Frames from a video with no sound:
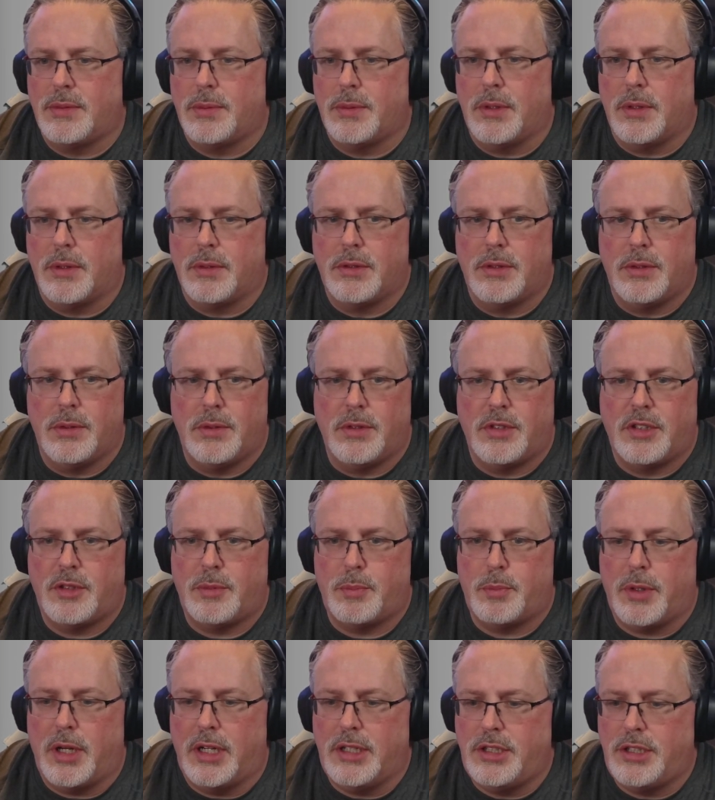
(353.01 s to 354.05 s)
We'll do
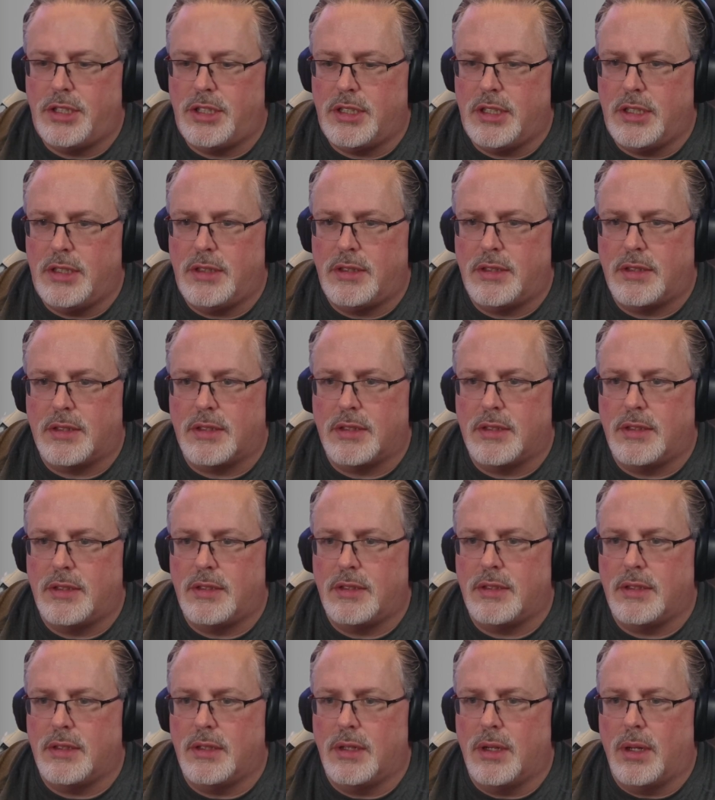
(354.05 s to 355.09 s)
spreadsheets
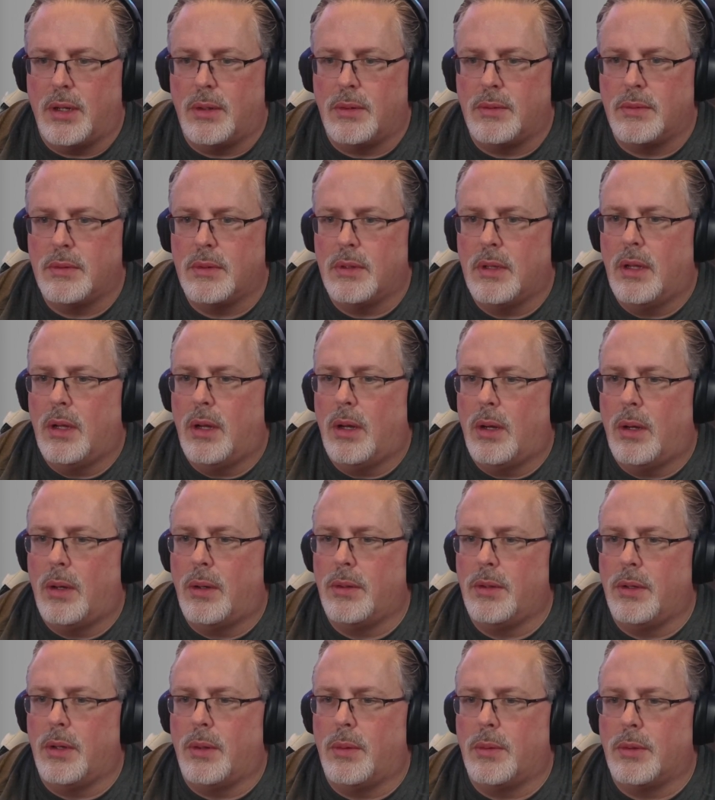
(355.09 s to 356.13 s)
because, you know, oh
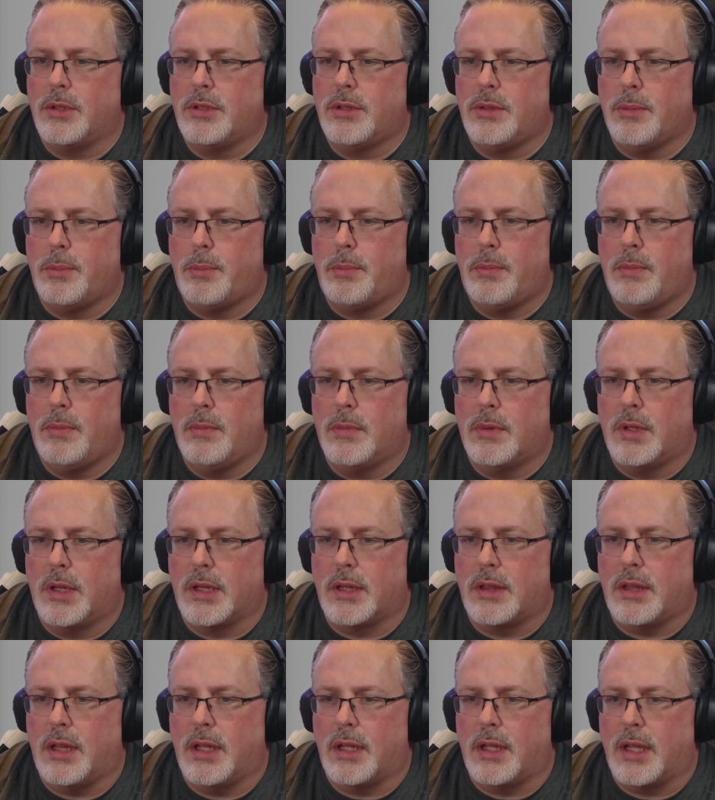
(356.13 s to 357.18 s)
no, we'll do like
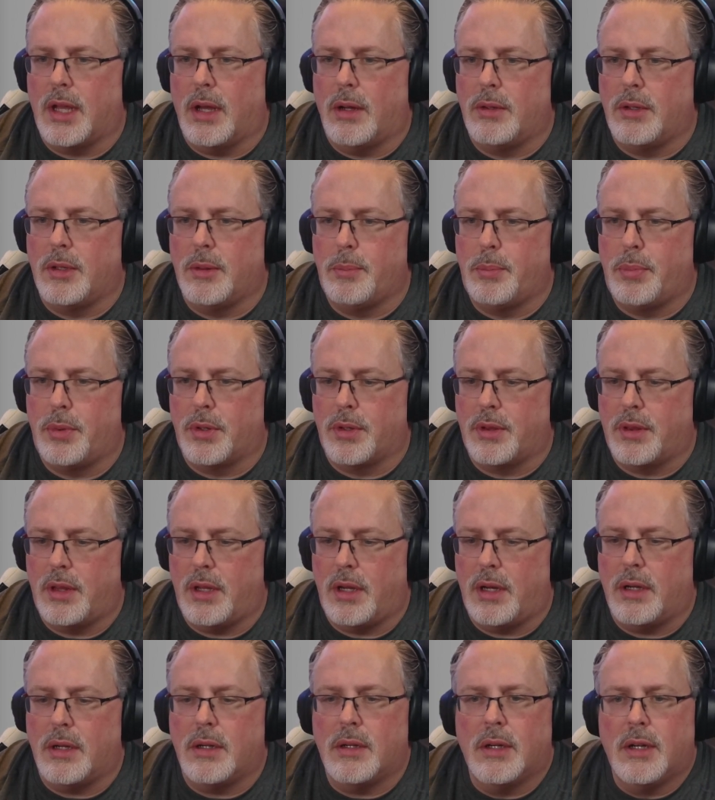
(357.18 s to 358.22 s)
the accounting book
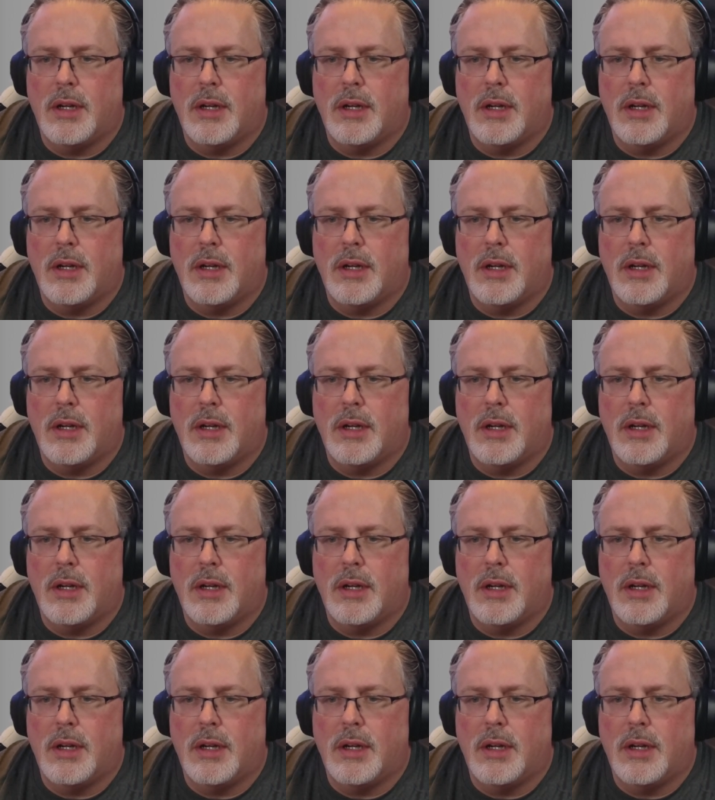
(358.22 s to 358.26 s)
there.